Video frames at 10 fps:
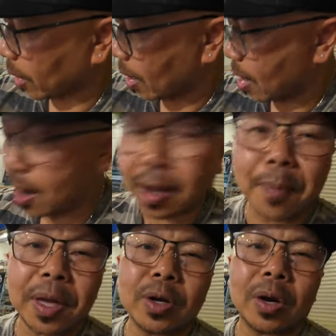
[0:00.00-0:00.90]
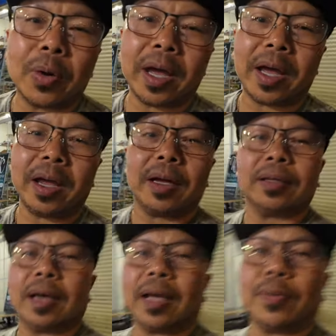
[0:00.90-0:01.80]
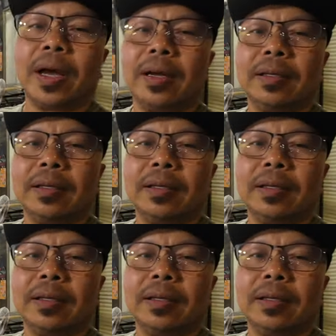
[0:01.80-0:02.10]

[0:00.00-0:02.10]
uh, coming your way. Anyway,